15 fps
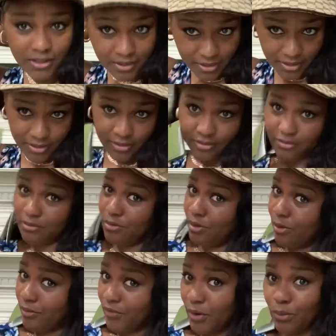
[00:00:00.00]
Like, you
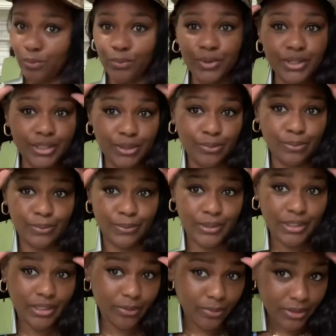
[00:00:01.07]
know, if I really,
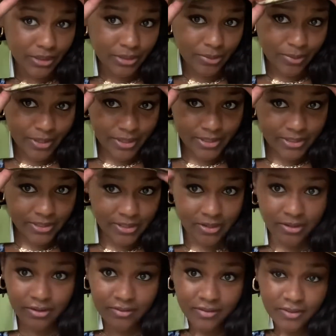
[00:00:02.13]
really wanted to wear his
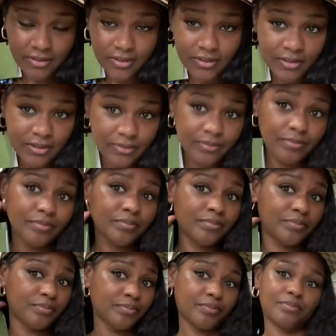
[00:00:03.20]
stuff,
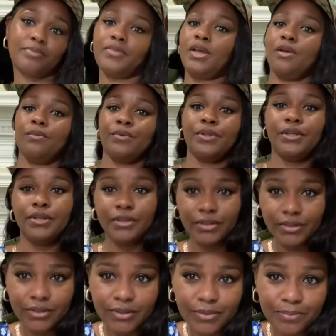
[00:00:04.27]
I really
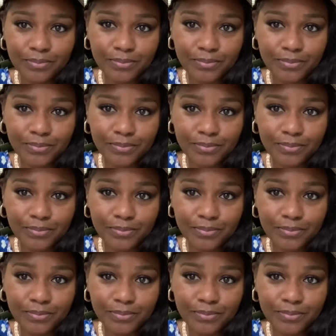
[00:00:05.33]
could.